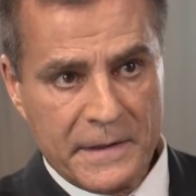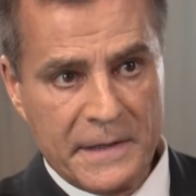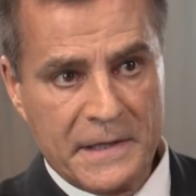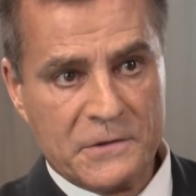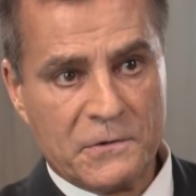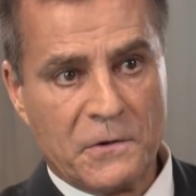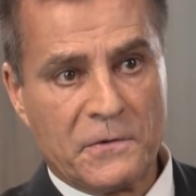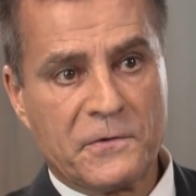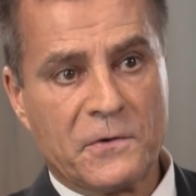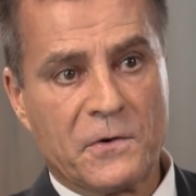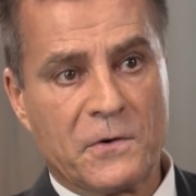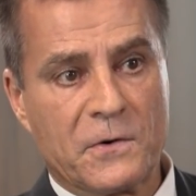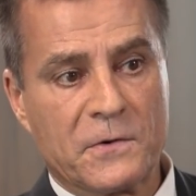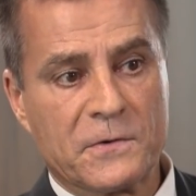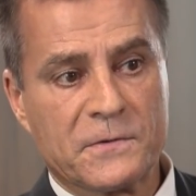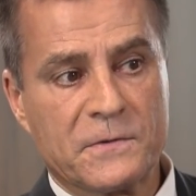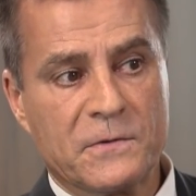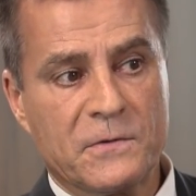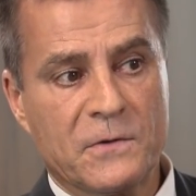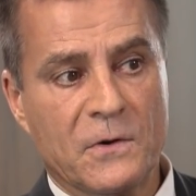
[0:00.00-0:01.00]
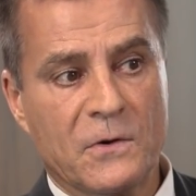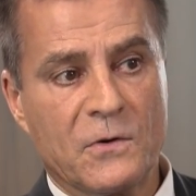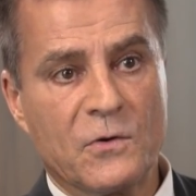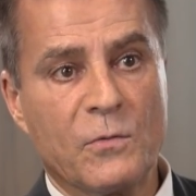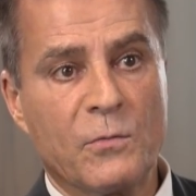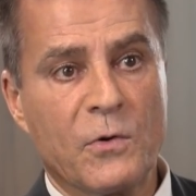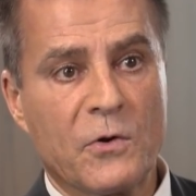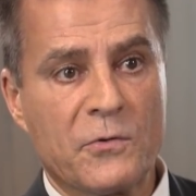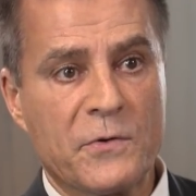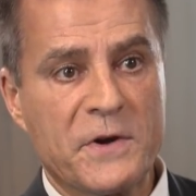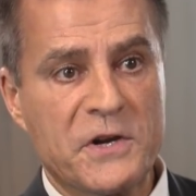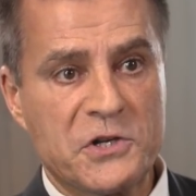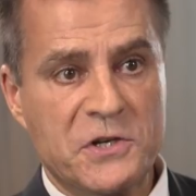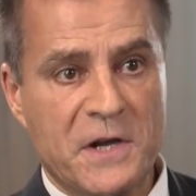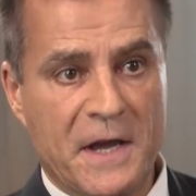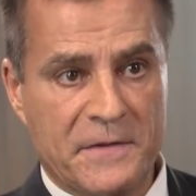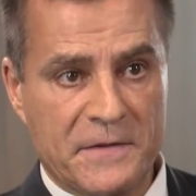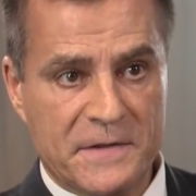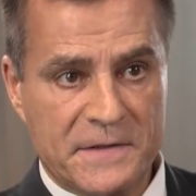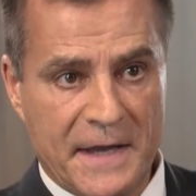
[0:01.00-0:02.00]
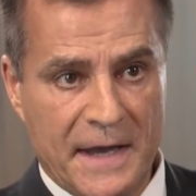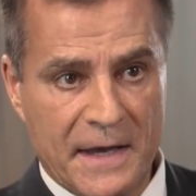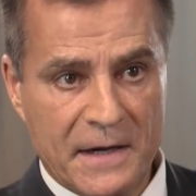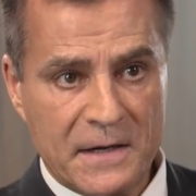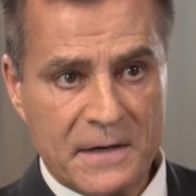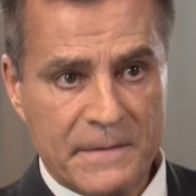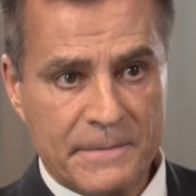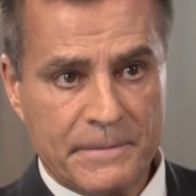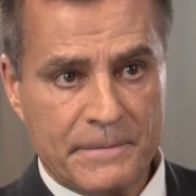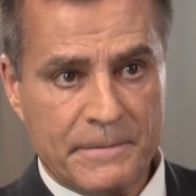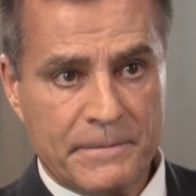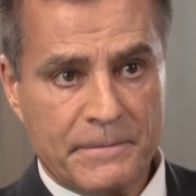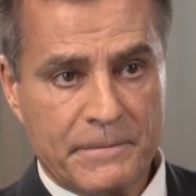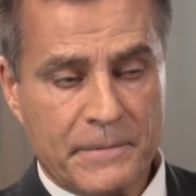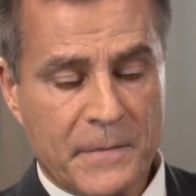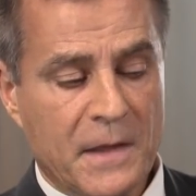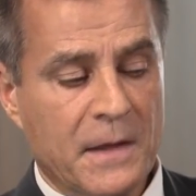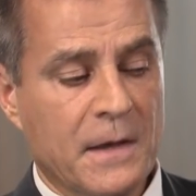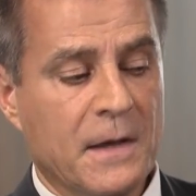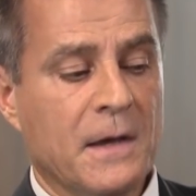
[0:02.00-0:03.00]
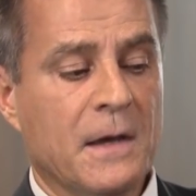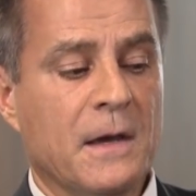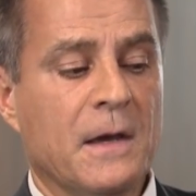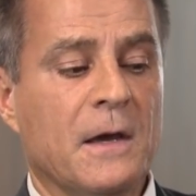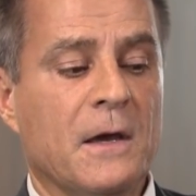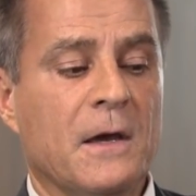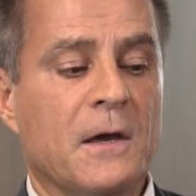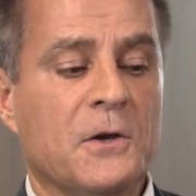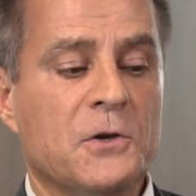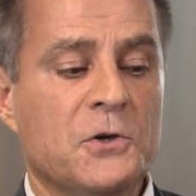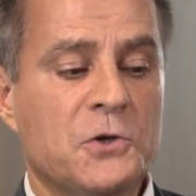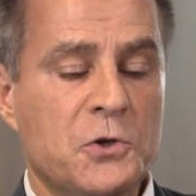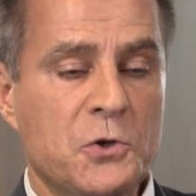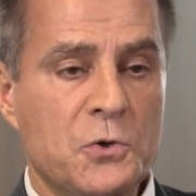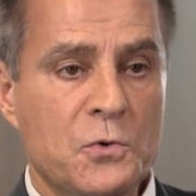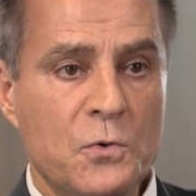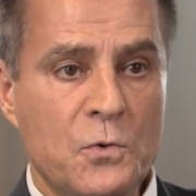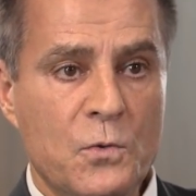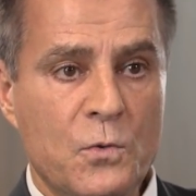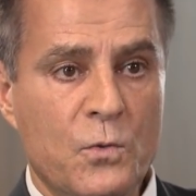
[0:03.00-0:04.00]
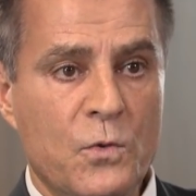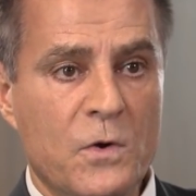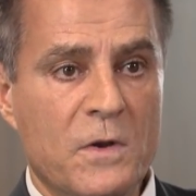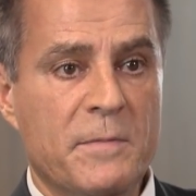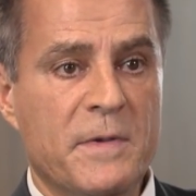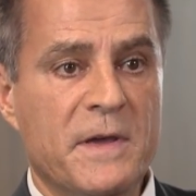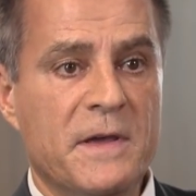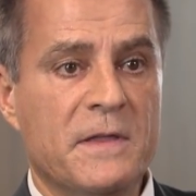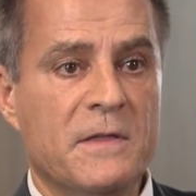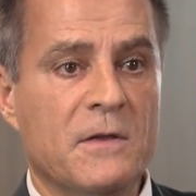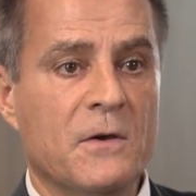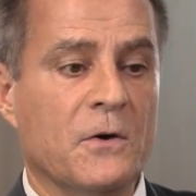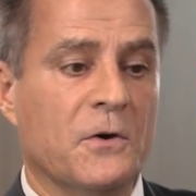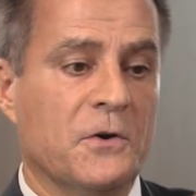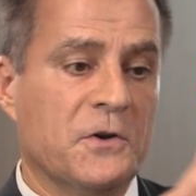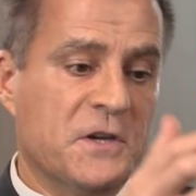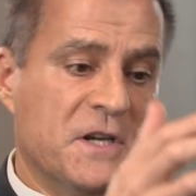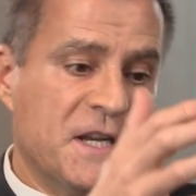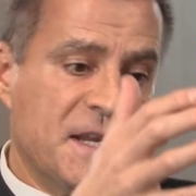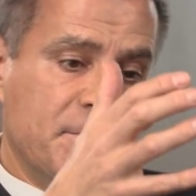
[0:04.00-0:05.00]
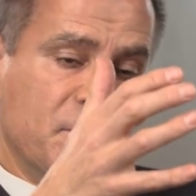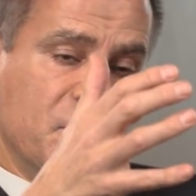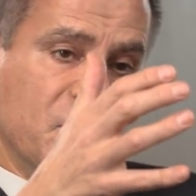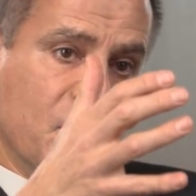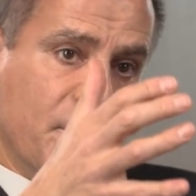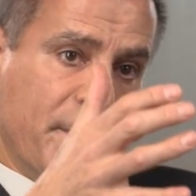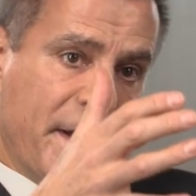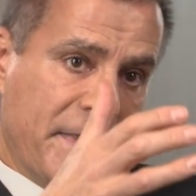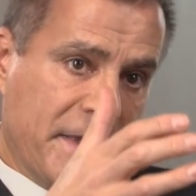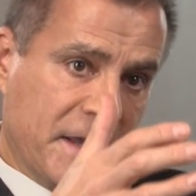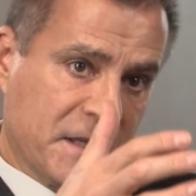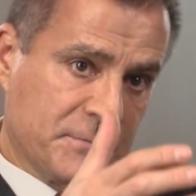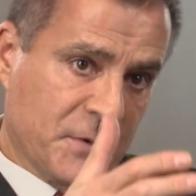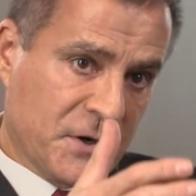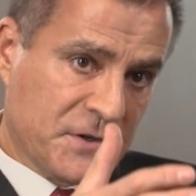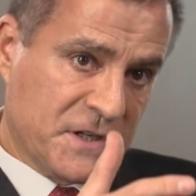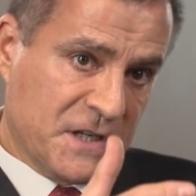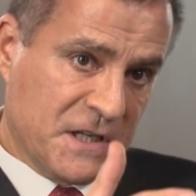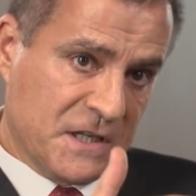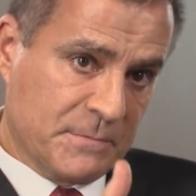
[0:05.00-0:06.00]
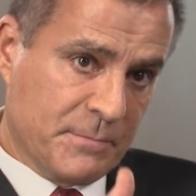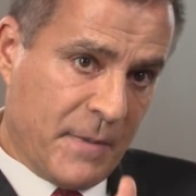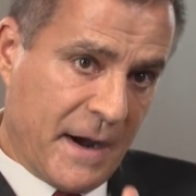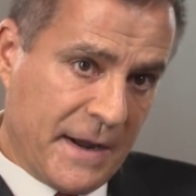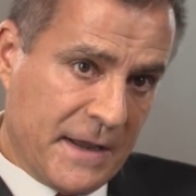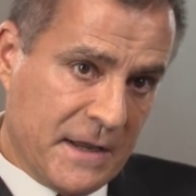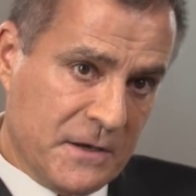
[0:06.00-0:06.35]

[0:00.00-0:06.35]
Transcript: is, of course, the global reach and scale. 2 would be the deep domain expertise by